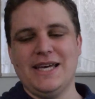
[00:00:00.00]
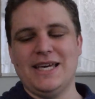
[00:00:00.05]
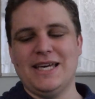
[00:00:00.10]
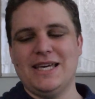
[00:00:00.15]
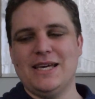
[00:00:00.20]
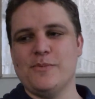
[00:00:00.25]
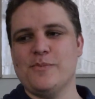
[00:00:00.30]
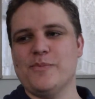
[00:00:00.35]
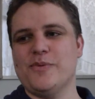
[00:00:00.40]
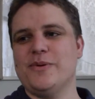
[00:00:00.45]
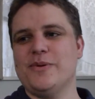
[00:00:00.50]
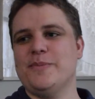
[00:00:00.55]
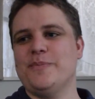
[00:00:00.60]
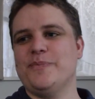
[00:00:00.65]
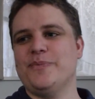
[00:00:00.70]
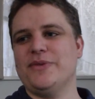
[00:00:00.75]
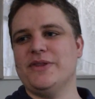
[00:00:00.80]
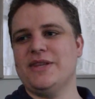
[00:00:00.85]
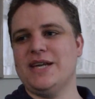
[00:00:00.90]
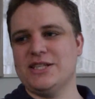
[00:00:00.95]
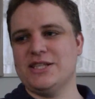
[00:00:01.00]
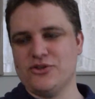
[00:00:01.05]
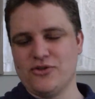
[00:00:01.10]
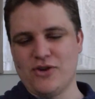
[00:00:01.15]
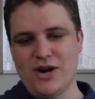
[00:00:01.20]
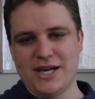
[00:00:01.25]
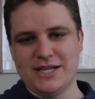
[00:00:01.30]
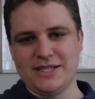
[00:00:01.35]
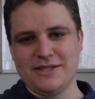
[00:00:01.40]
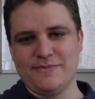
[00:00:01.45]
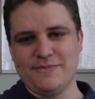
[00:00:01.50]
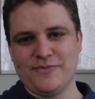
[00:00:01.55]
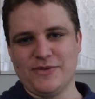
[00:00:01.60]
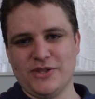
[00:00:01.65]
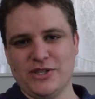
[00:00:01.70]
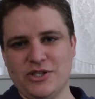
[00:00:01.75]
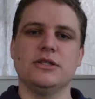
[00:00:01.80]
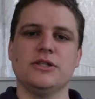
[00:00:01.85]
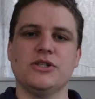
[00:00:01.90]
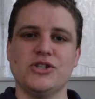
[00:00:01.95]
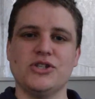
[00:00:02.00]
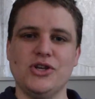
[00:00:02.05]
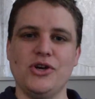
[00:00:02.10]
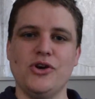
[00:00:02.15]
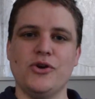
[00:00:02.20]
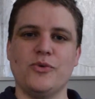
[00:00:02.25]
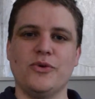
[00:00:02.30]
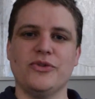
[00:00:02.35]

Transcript: Yep, that's right. So